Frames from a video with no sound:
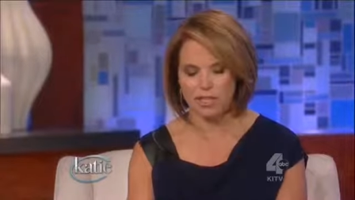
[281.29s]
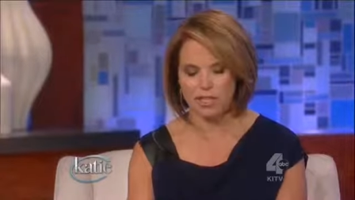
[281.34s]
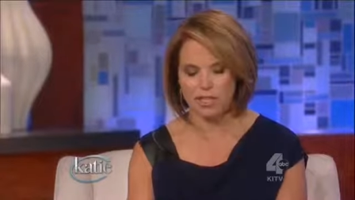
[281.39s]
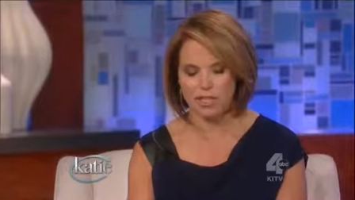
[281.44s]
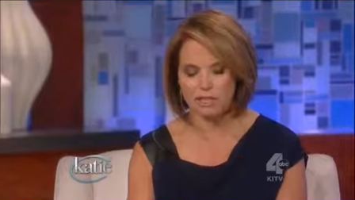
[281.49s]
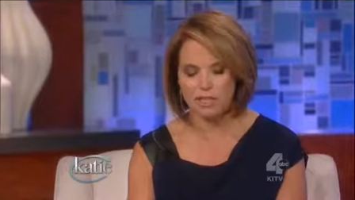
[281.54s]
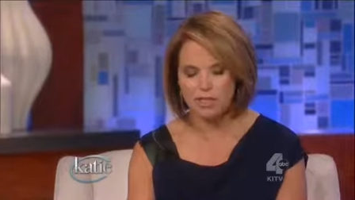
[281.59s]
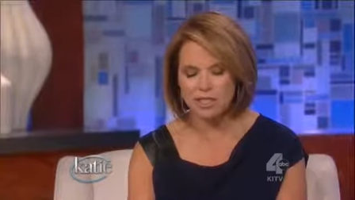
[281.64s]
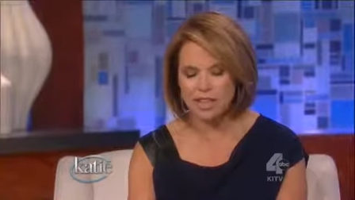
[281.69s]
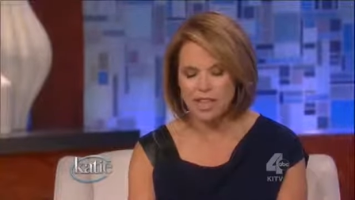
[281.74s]

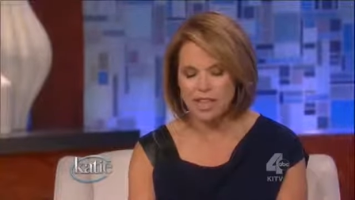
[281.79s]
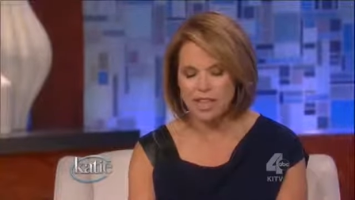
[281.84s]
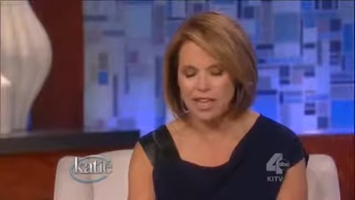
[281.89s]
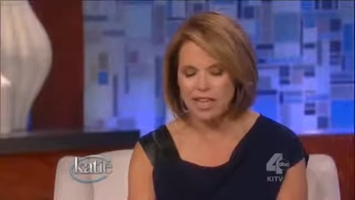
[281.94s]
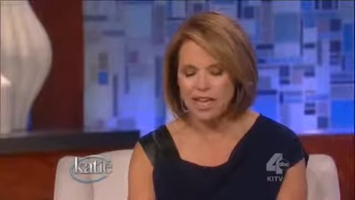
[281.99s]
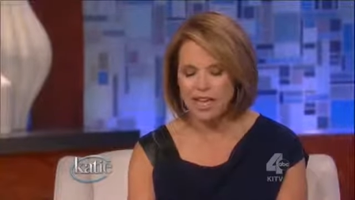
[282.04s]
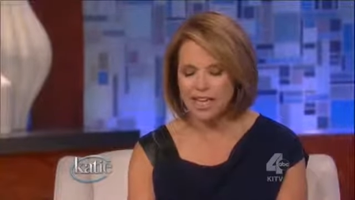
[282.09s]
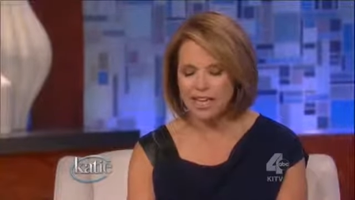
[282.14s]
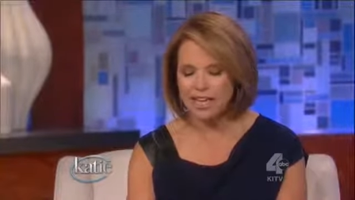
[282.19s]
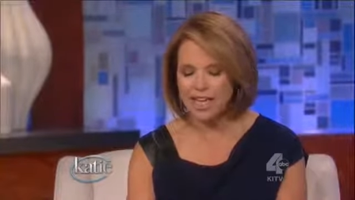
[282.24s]
Can you
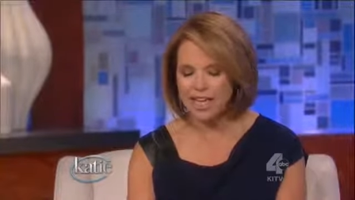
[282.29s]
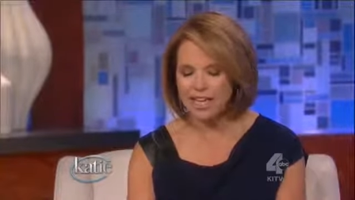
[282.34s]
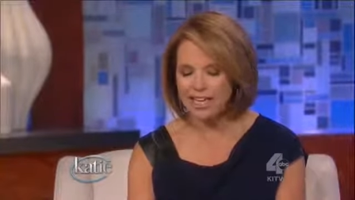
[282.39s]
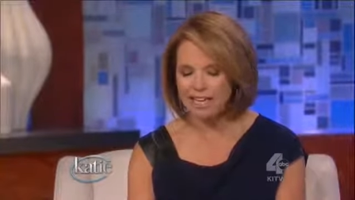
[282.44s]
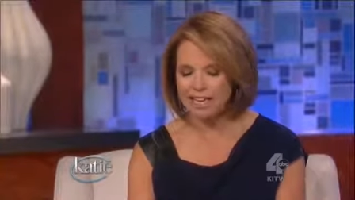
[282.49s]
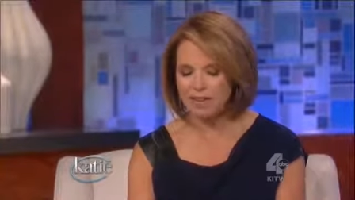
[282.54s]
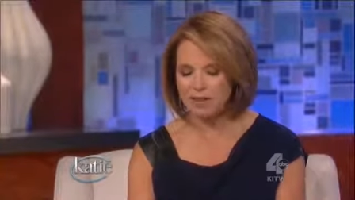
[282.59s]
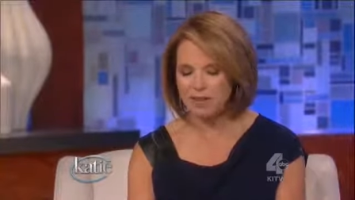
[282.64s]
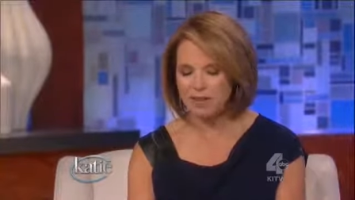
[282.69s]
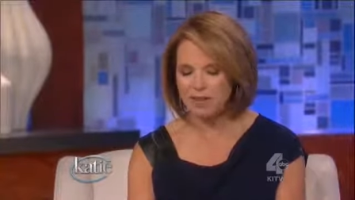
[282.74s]
say,
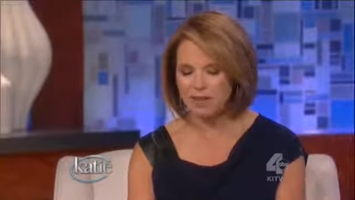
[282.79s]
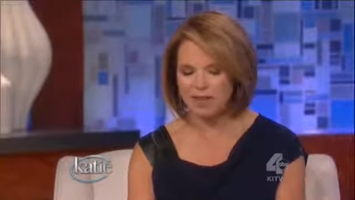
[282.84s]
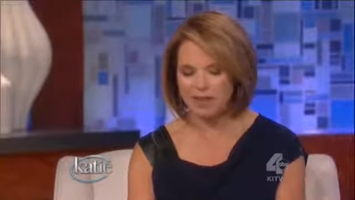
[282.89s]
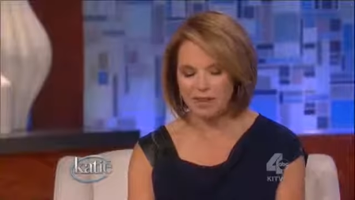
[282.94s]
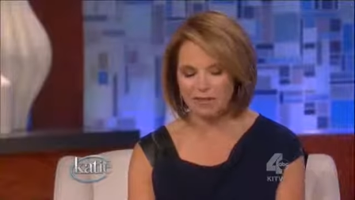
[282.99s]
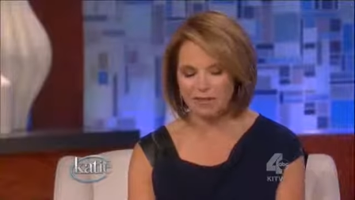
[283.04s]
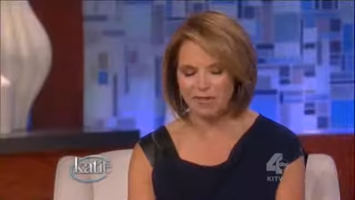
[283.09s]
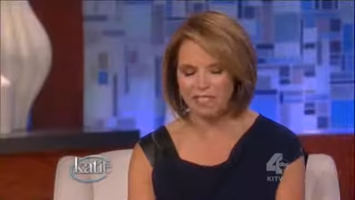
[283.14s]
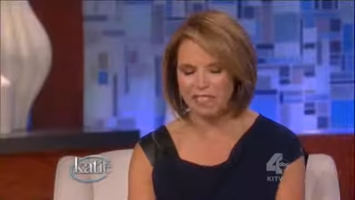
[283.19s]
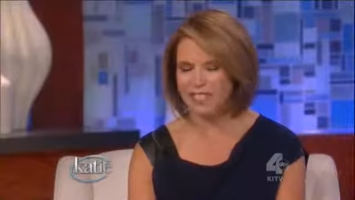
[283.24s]
Katie is my
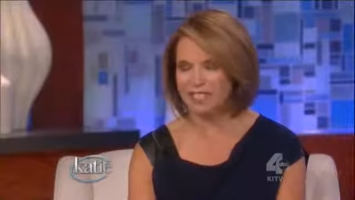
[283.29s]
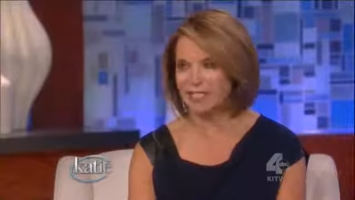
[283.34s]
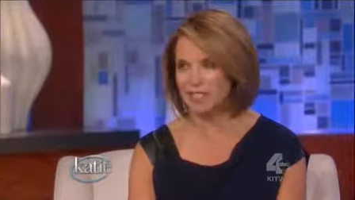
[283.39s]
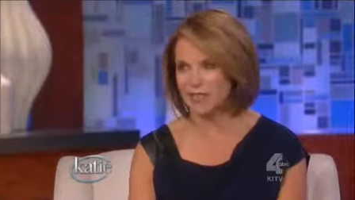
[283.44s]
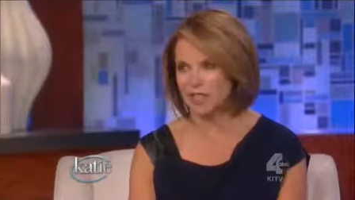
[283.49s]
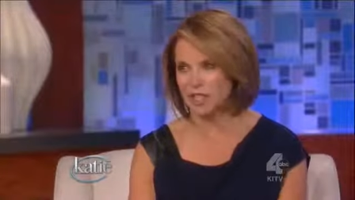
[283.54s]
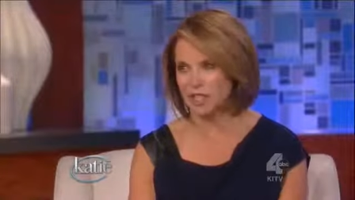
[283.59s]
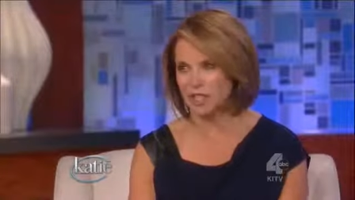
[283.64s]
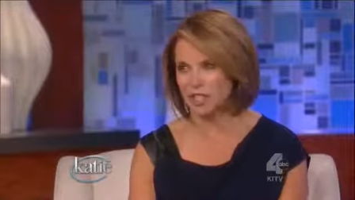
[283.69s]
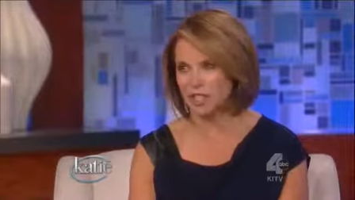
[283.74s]
favorite
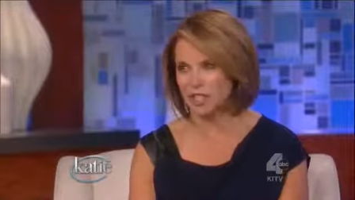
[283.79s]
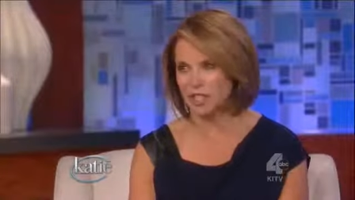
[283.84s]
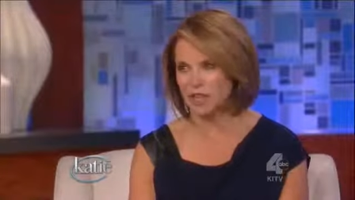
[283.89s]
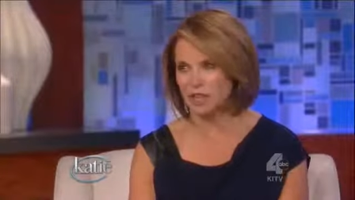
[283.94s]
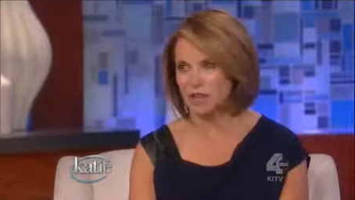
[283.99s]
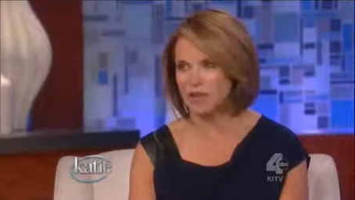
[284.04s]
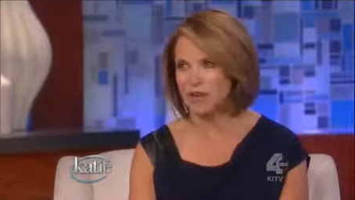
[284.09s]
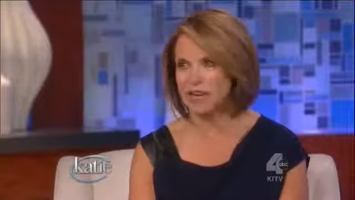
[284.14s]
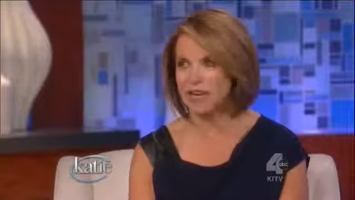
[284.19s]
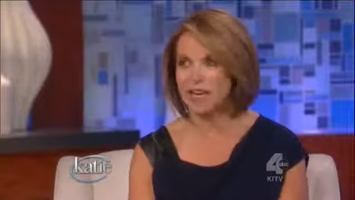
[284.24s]
TV
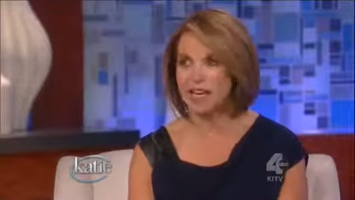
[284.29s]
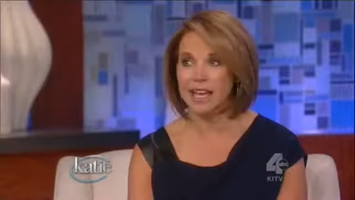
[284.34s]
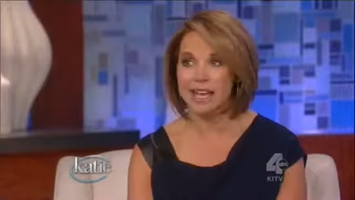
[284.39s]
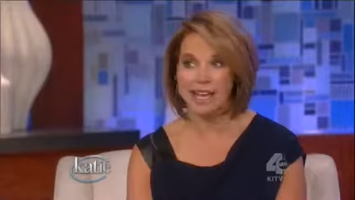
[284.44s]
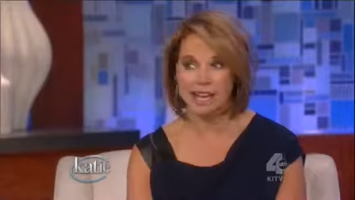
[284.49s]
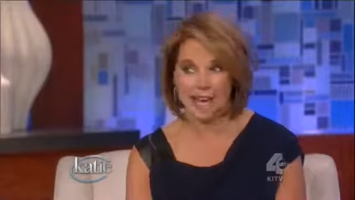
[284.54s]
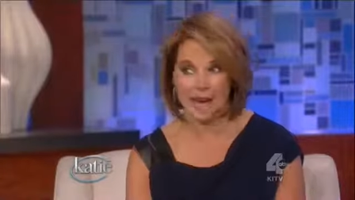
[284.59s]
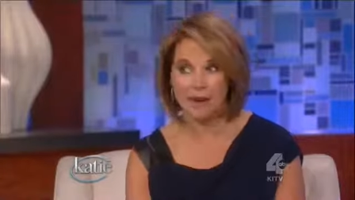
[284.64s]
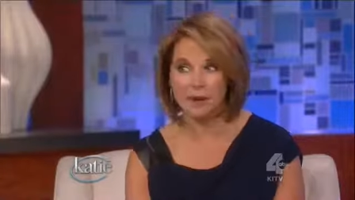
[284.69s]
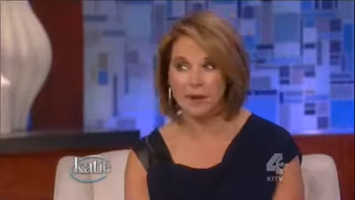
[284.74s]
show
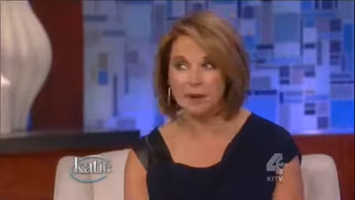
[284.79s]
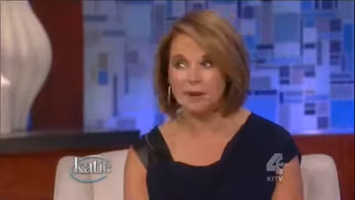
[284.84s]
in